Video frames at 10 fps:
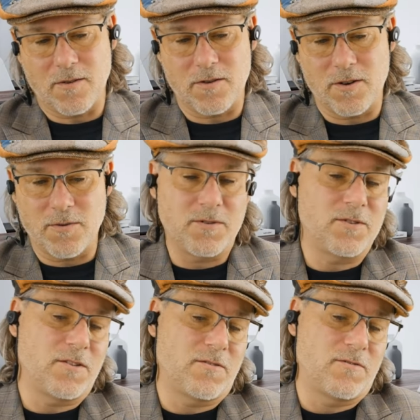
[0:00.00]
or you were
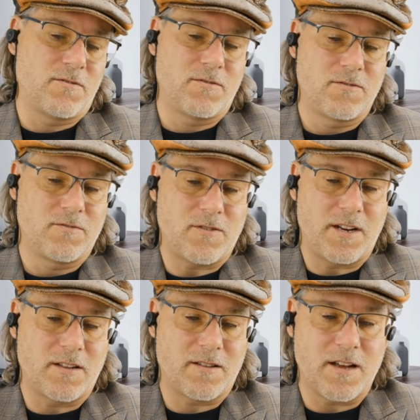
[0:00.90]
just
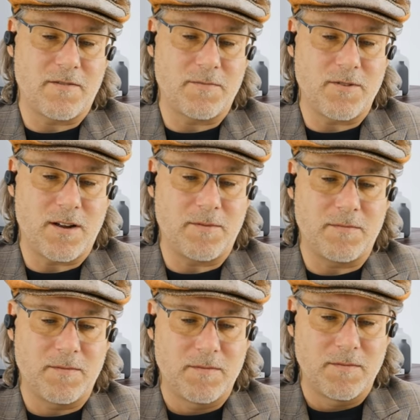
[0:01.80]
trying to solve a problem?